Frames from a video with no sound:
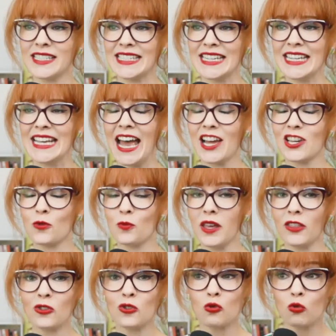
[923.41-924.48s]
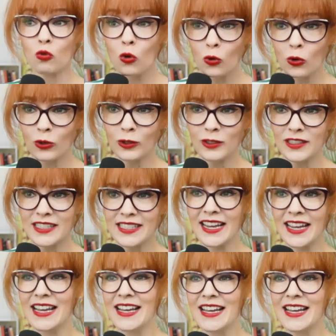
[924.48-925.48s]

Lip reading: Zcash withdrawals,